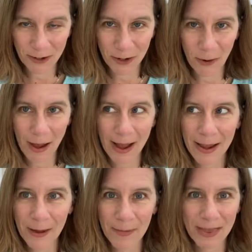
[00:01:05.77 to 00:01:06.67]
So
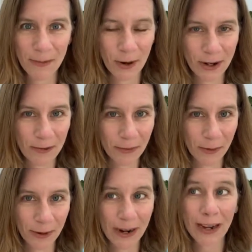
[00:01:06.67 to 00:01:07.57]
I am in the market
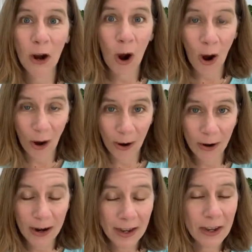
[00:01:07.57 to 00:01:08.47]
for a car.